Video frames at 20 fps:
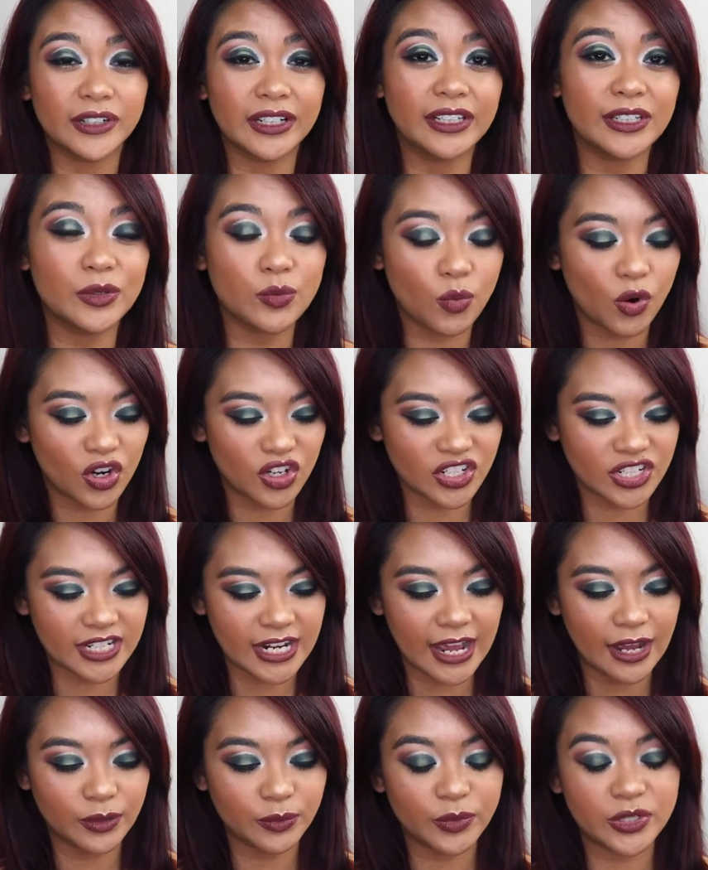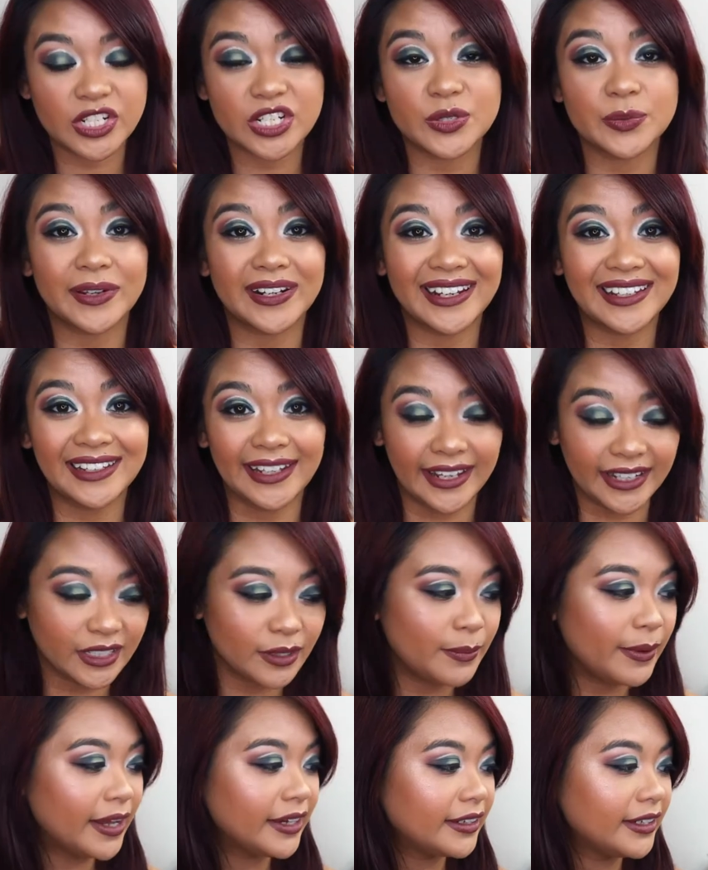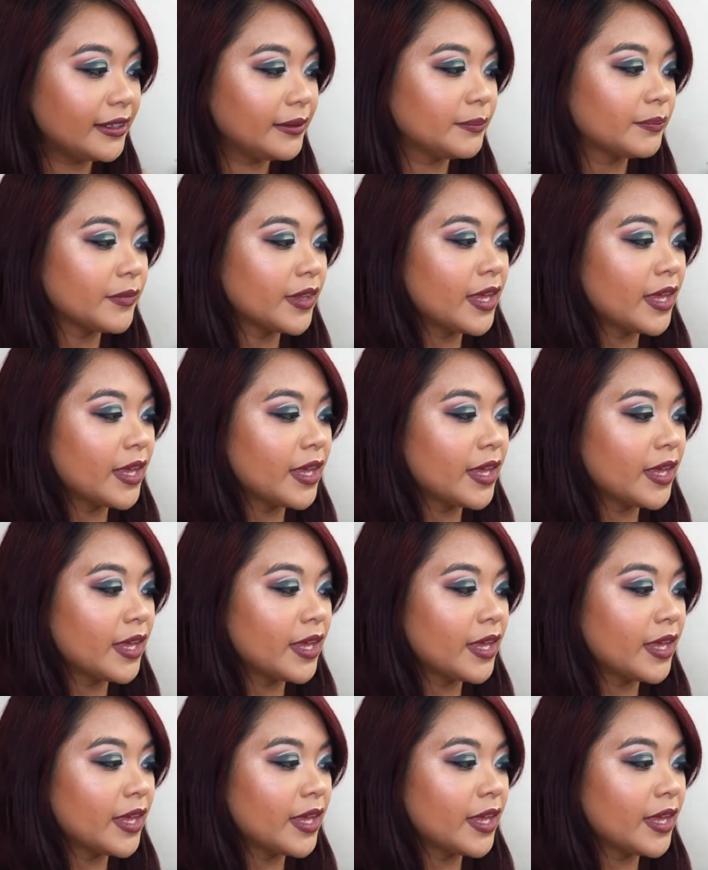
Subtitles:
really washed out, which is what I like about it,